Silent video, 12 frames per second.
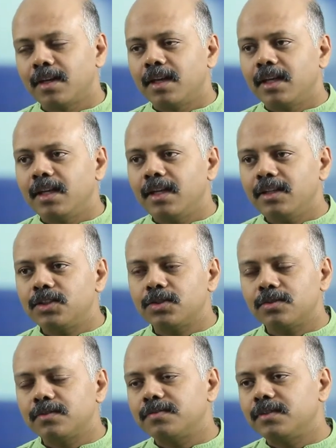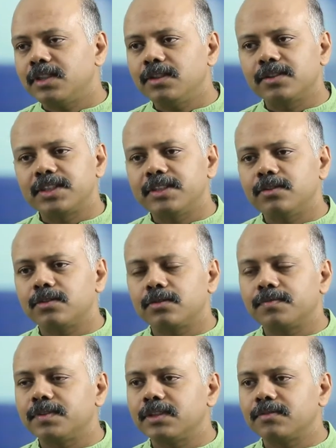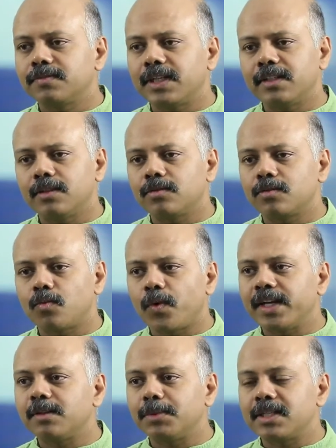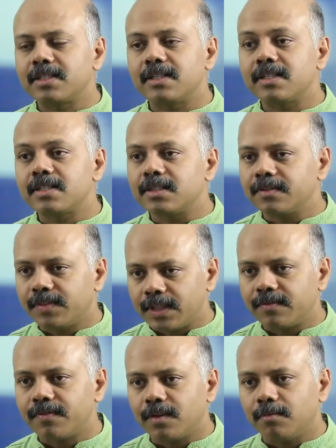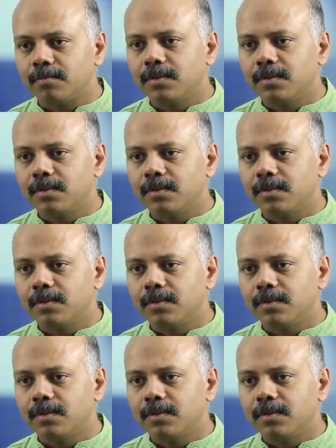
He or she should first find out where the person is certified from.